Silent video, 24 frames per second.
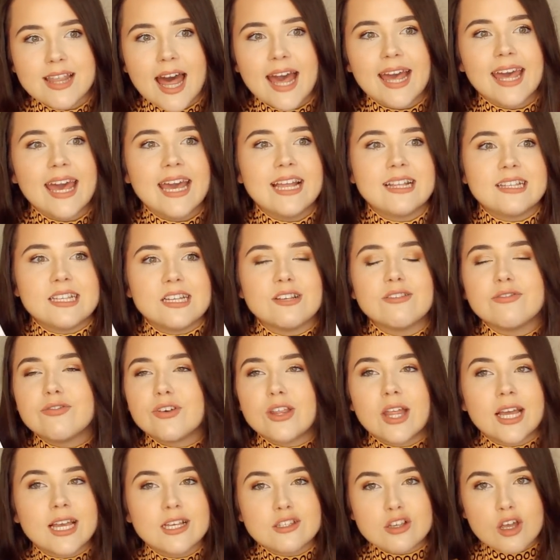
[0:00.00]
Like, it didn't feel
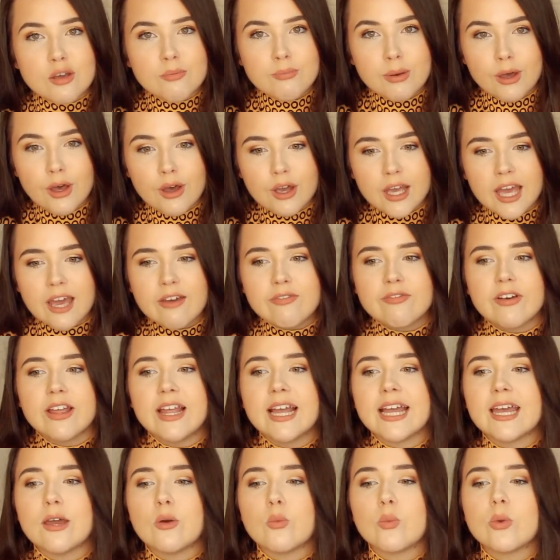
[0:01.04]
like its own book. It felt
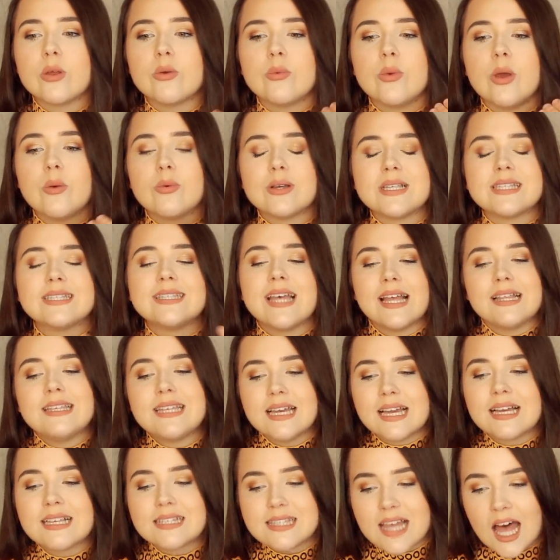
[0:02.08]
like we, it was
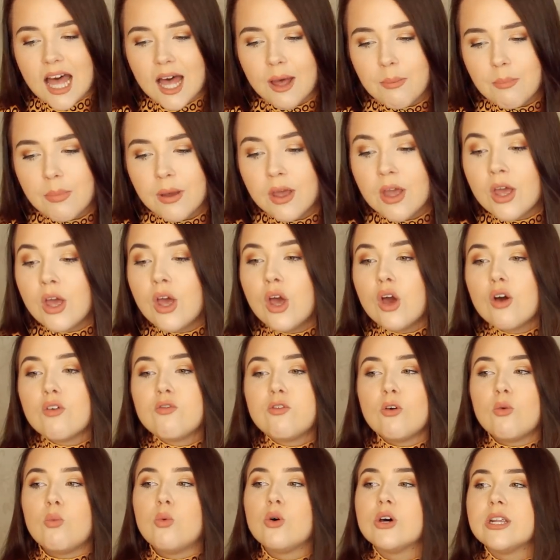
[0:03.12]
setting us up
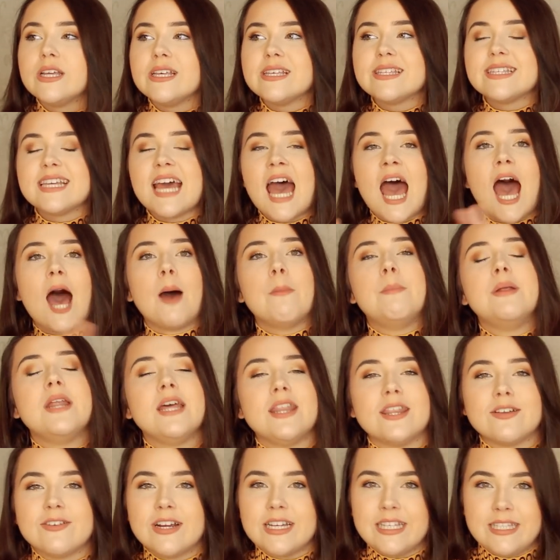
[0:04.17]
for what is to happen
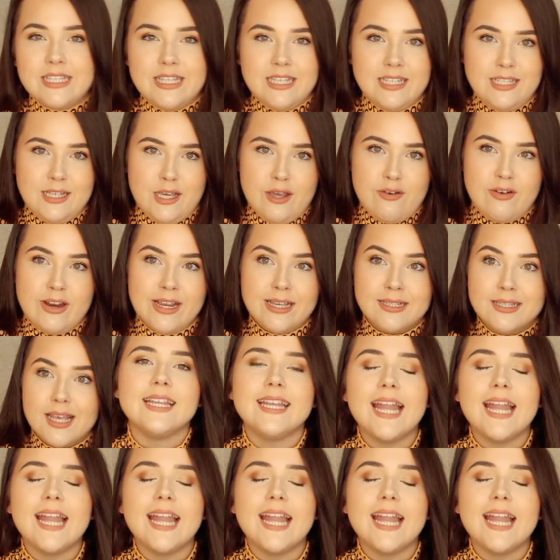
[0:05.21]
in the rest of the series.